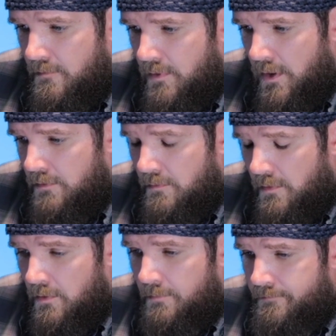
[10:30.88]
you know,
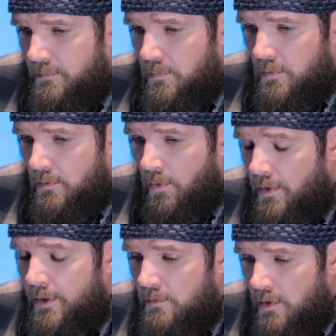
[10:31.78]
or
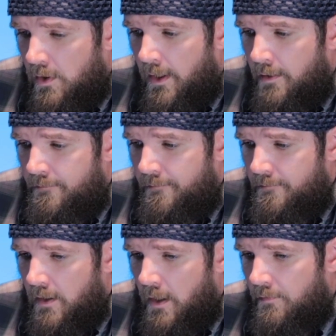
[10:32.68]
or in real life,
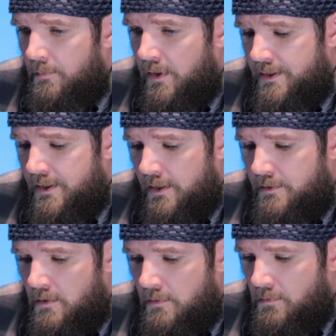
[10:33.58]
everybody's got
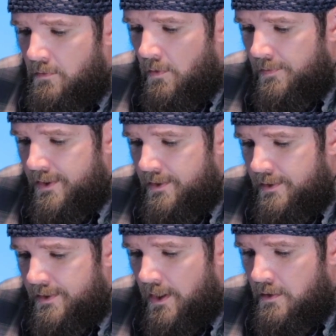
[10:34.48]
their own goals and
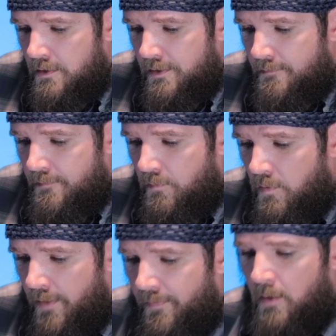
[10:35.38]
desires of
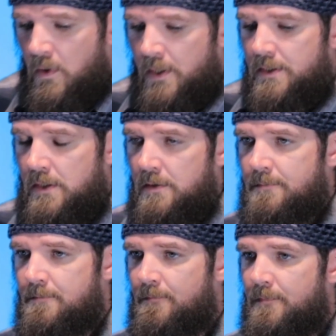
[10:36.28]
what they want to
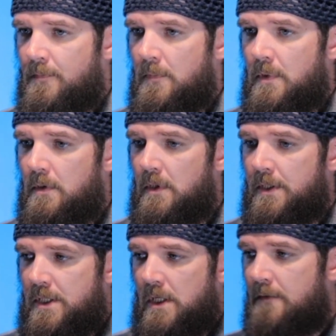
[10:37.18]

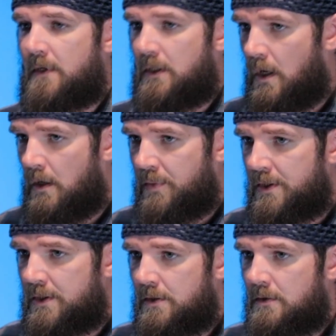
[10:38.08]
achieve and
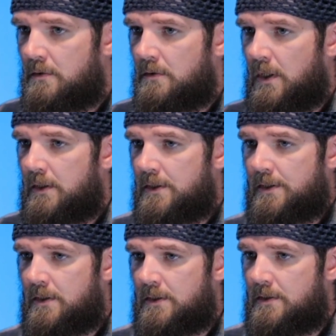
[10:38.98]
accomplish right? Just
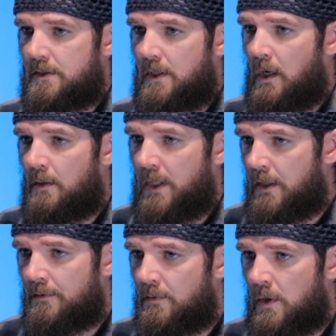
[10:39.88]
because John
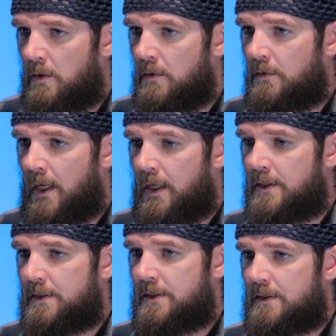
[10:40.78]
down the road
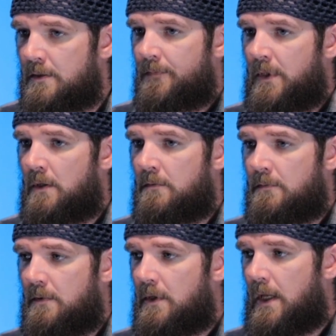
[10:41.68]
has, you know,
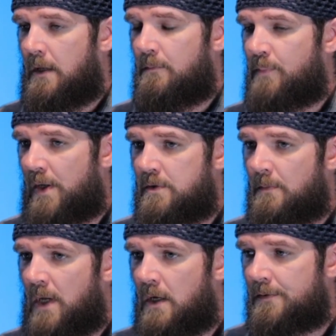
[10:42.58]
eight bedroom
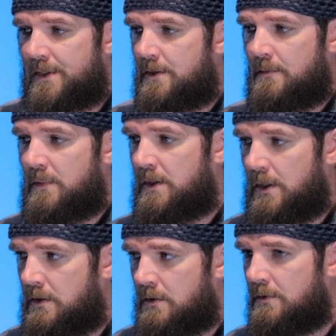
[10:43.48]
house doesn't mean
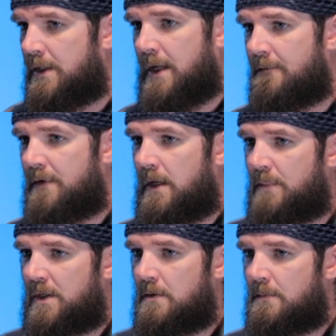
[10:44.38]
that you need to have an eight
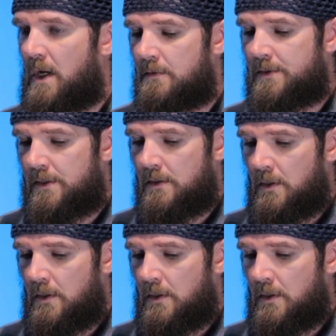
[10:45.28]
bedroom house.